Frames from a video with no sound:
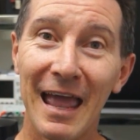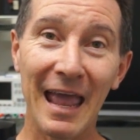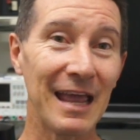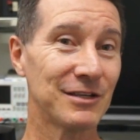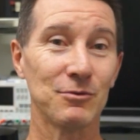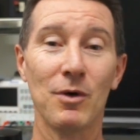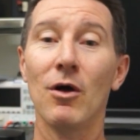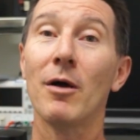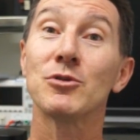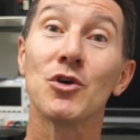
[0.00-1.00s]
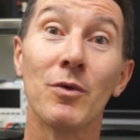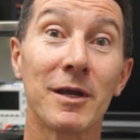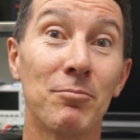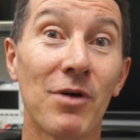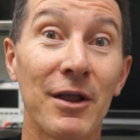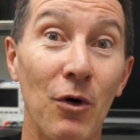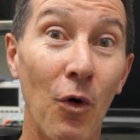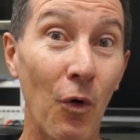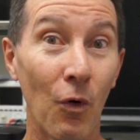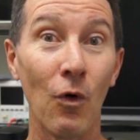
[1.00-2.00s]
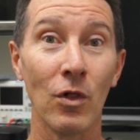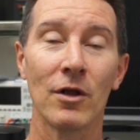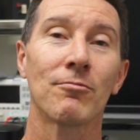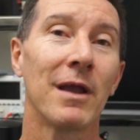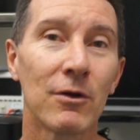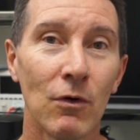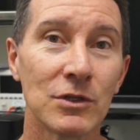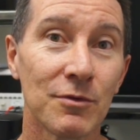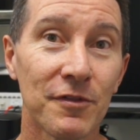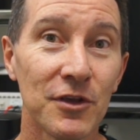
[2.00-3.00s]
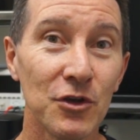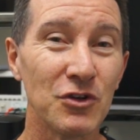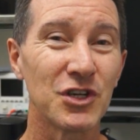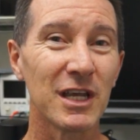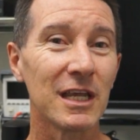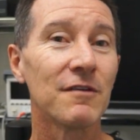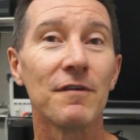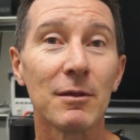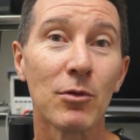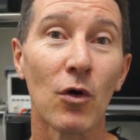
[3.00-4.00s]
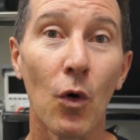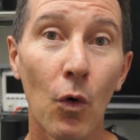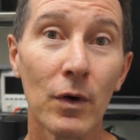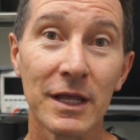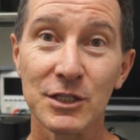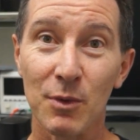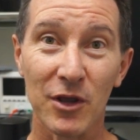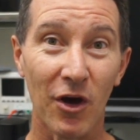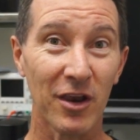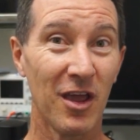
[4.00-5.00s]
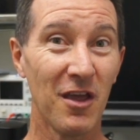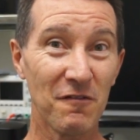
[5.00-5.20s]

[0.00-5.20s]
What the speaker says: And, well, I'm sure we can break all records with the huge EEV log audience we've got.